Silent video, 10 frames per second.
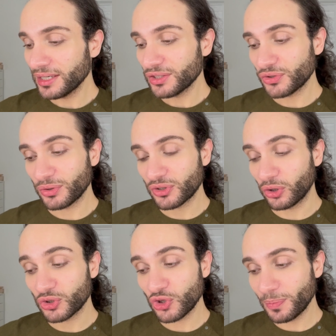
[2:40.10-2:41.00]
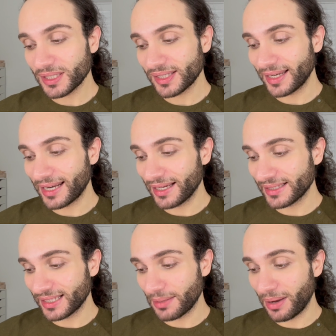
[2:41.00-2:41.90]
So it's got 2%
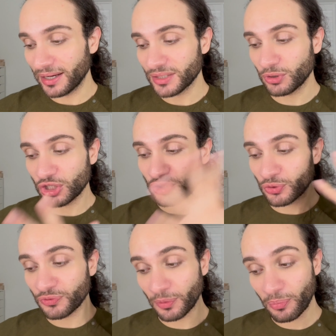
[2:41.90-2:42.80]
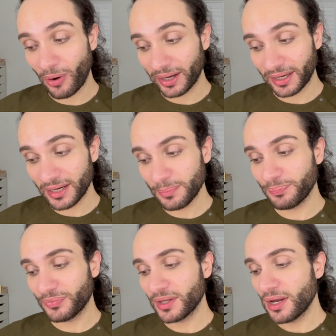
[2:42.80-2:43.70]
niacinamide, which is good for brightening,
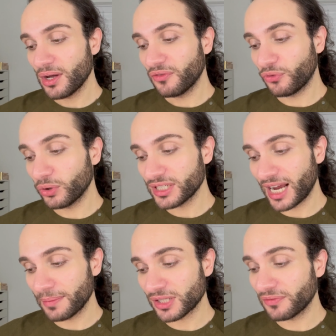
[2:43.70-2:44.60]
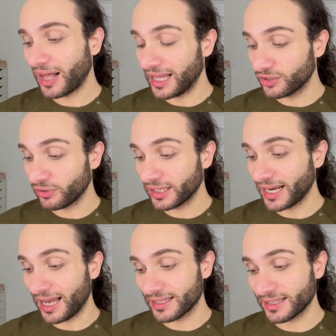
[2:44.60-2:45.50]
4 types of
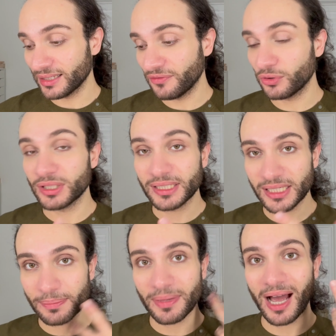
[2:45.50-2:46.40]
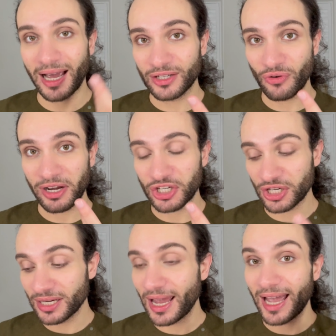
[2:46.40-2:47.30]
hyaluronic acid for deep
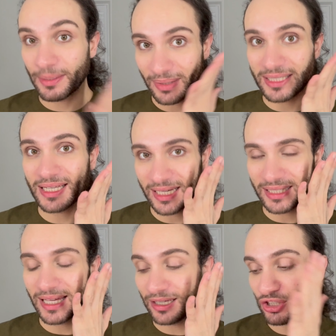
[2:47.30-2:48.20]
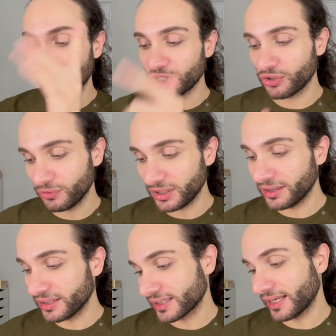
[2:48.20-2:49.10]
hydration and maintaining the hydration within
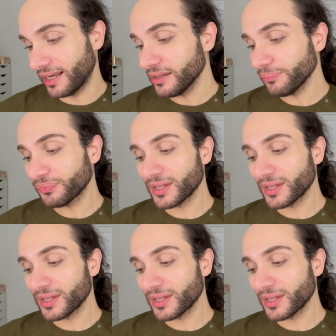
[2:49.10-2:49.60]
the skin,